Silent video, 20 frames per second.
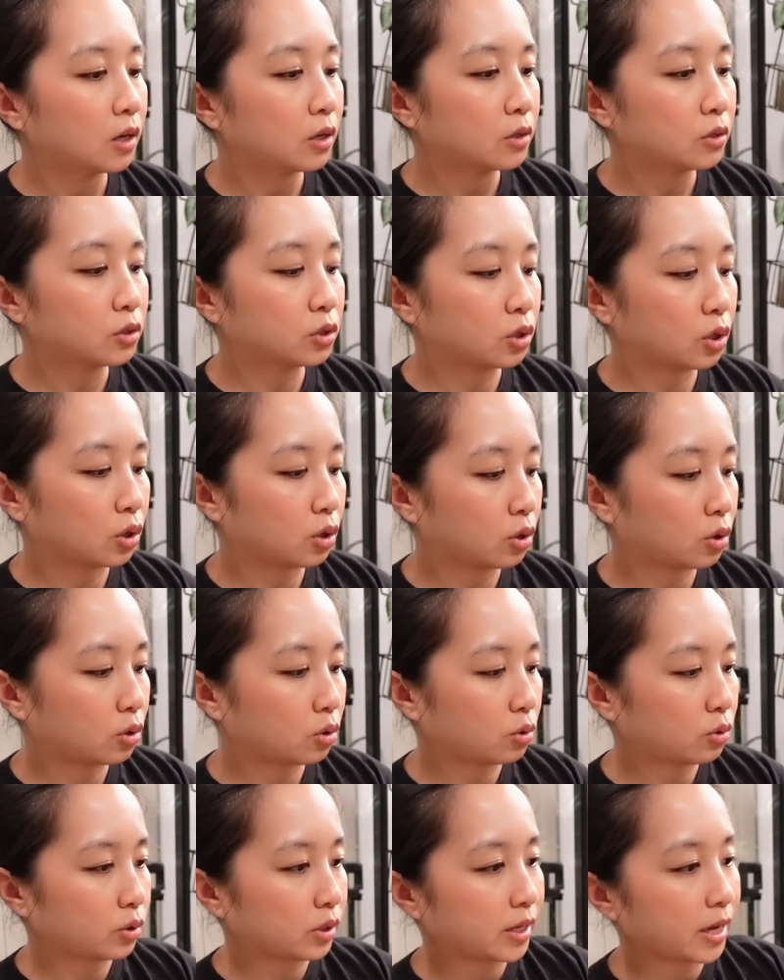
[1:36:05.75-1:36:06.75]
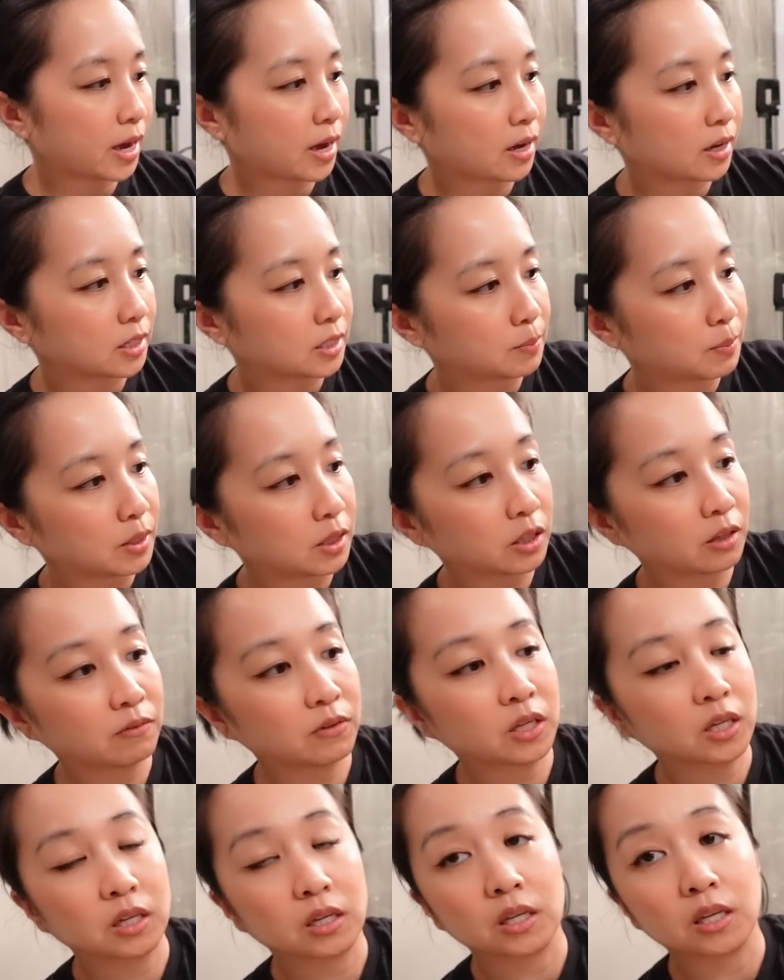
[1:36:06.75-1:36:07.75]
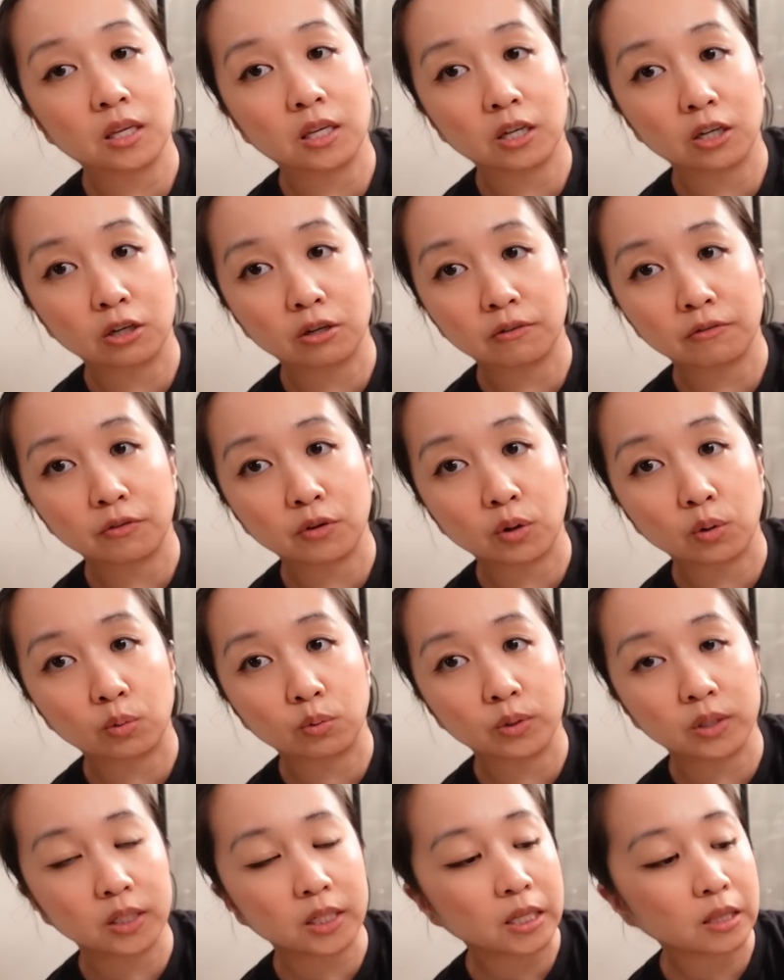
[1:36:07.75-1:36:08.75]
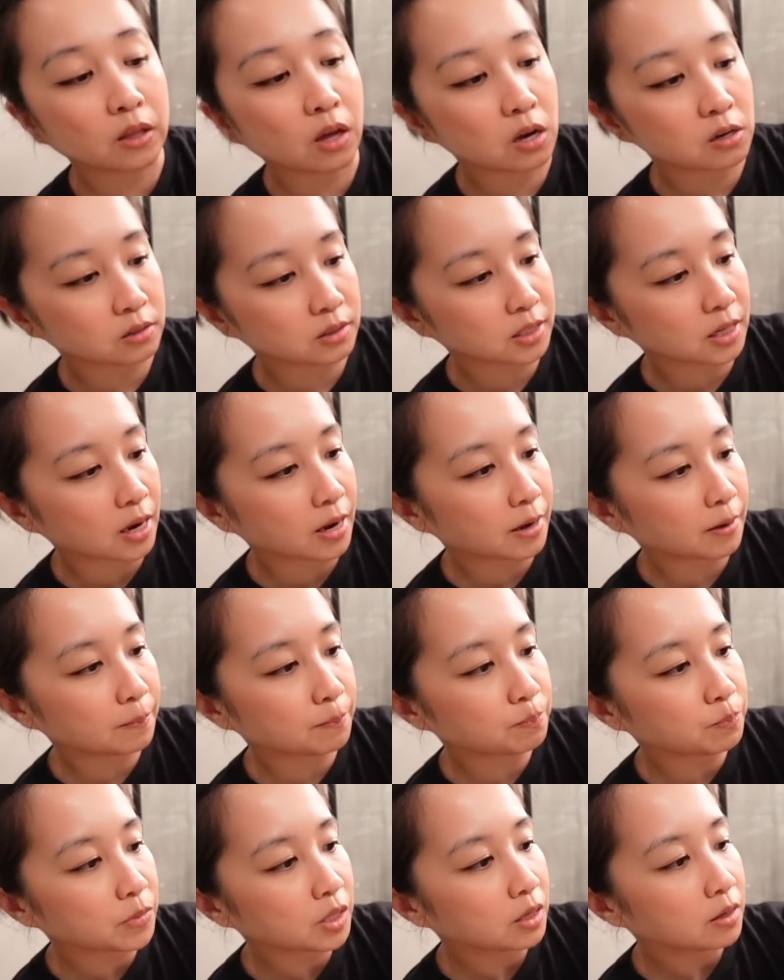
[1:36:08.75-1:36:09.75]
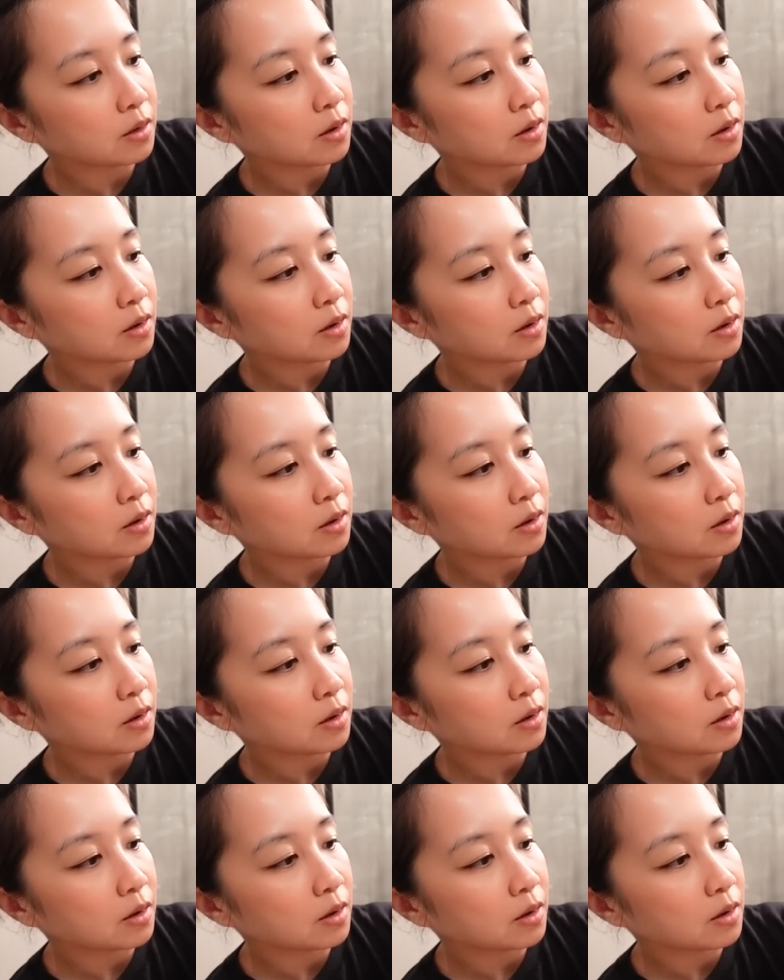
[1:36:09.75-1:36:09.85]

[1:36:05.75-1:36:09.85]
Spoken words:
So yeah, it's been living in here for a really long time.